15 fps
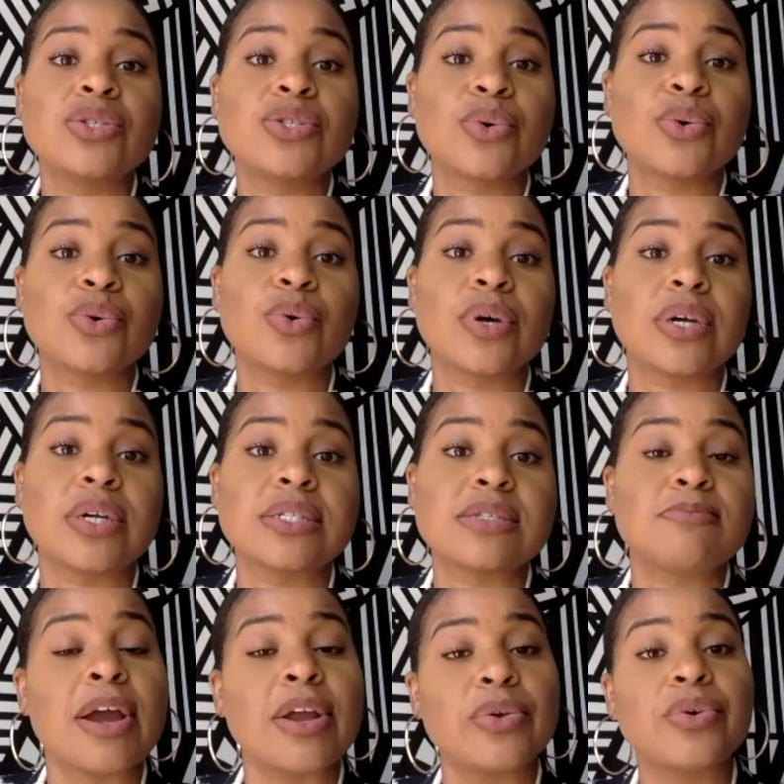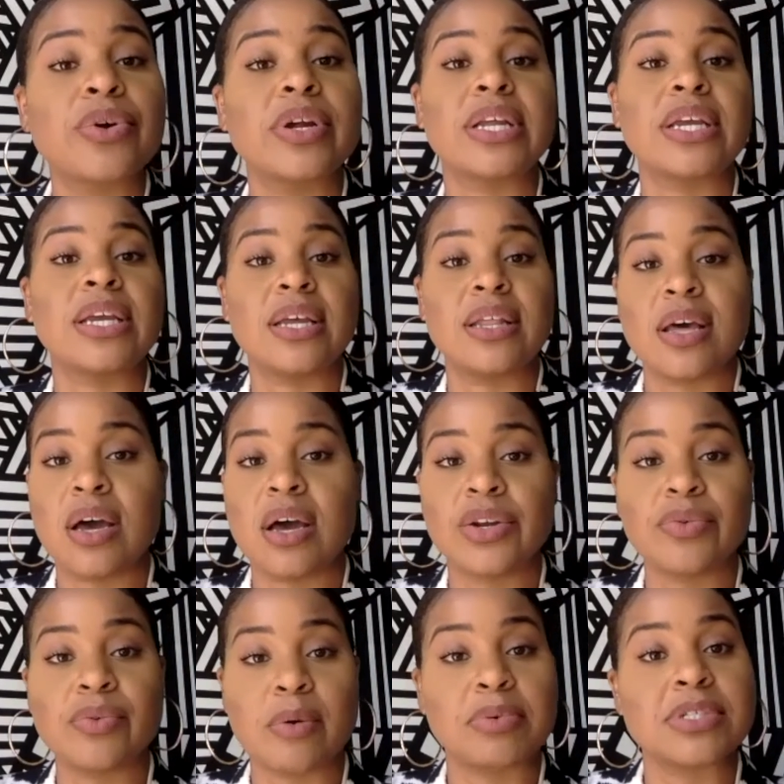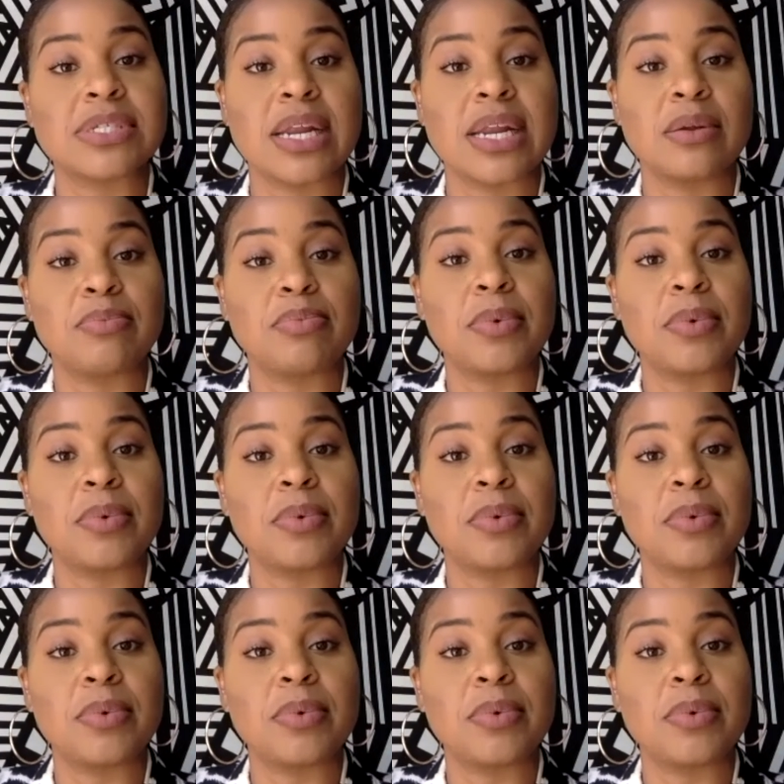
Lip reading: towards minority and the underrepresented